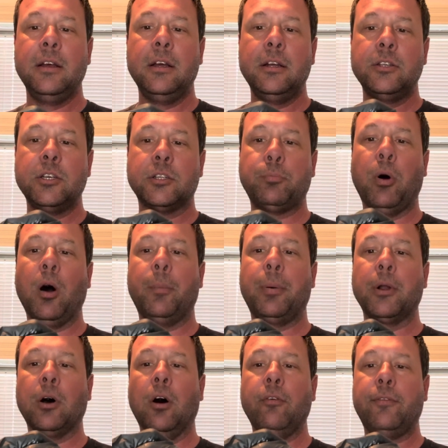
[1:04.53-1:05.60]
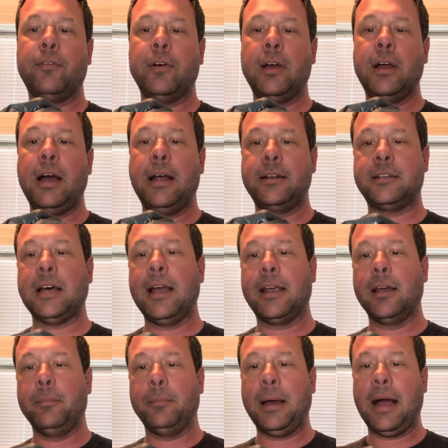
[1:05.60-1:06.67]
Just pop it off and
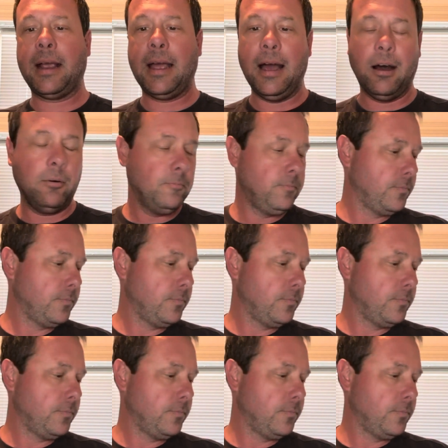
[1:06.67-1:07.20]
take it back out.